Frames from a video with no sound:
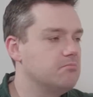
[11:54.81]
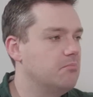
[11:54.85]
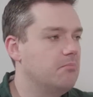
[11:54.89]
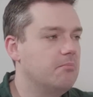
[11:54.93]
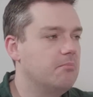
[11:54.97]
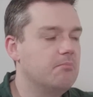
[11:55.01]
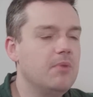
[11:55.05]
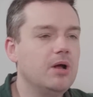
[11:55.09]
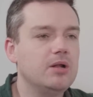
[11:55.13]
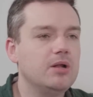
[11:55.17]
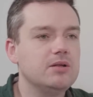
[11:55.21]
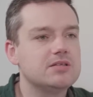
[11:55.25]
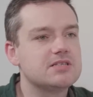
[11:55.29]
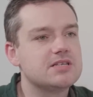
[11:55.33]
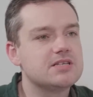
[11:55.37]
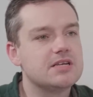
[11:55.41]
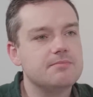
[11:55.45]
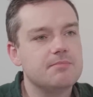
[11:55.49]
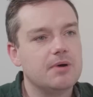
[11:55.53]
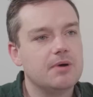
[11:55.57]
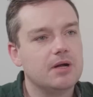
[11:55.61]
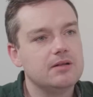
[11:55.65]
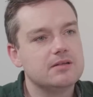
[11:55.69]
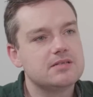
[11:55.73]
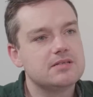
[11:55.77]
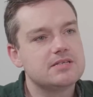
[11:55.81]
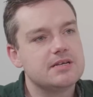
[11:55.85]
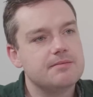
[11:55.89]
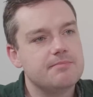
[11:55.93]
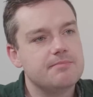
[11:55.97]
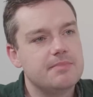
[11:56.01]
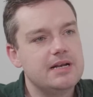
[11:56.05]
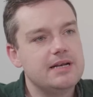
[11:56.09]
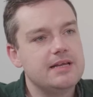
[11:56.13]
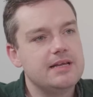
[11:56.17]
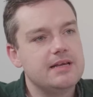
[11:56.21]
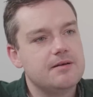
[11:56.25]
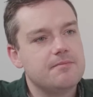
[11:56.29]

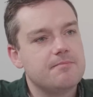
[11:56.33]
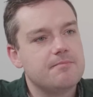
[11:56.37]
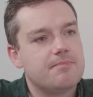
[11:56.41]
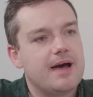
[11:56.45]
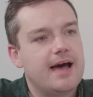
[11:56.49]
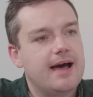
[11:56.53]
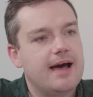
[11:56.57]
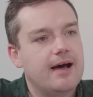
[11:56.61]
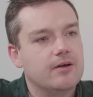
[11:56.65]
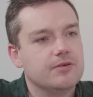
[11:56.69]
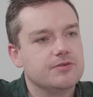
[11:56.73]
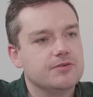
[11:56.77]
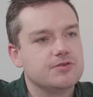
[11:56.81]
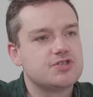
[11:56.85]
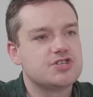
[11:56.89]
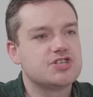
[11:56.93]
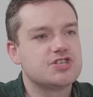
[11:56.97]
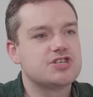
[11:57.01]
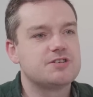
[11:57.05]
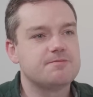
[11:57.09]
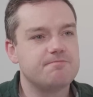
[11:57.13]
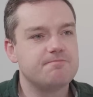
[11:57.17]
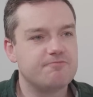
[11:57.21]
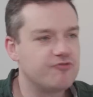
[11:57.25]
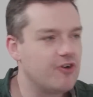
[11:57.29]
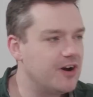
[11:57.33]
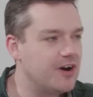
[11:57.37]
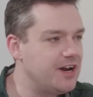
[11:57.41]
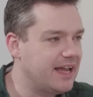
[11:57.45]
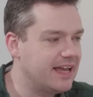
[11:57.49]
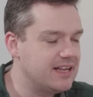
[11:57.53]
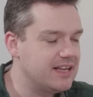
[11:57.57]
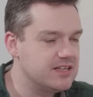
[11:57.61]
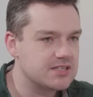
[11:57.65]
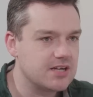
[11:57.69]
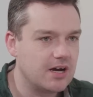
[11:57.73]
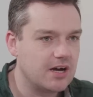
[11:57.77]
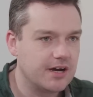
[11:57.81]
multi-million pounds, running
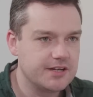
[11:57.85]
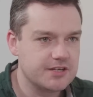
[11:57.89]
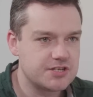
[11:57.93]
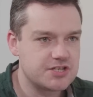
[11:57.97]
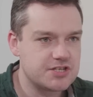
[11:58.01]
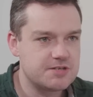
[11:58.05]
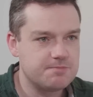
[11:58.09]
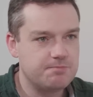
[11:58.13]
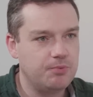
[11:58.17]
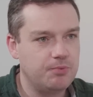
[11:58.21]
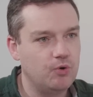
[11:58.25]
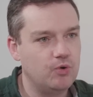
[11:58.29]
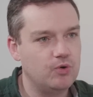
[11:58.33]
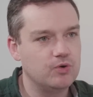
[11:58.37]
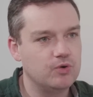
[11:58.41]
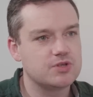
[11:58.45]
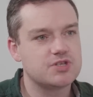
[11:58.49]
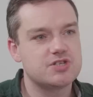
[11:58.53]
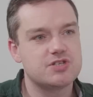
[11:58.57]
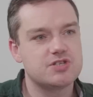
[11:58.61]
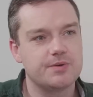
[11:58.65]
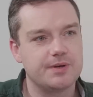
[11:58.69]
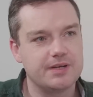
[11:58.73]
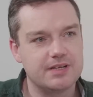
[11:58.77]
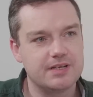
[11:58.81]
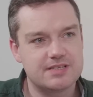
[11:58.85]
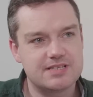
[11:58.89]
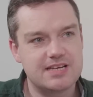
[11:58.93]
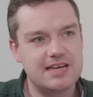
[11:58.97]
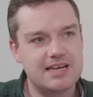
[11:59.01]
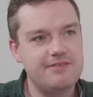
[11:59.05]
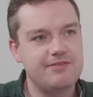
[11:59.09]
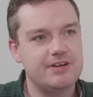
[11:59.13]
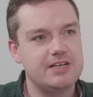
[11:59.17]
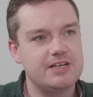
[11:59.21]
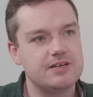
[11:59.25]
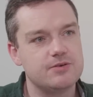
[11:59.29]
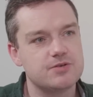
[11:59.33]
entire sports, doing
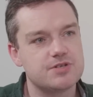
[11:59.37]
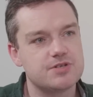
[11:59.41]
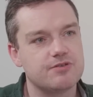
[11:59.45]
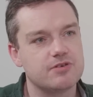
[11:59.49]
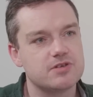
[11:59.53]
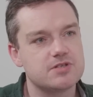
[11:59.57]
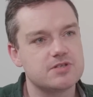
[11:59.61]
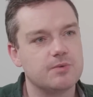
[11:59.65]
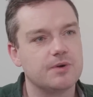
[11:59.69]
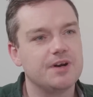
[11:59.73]
TV deals across the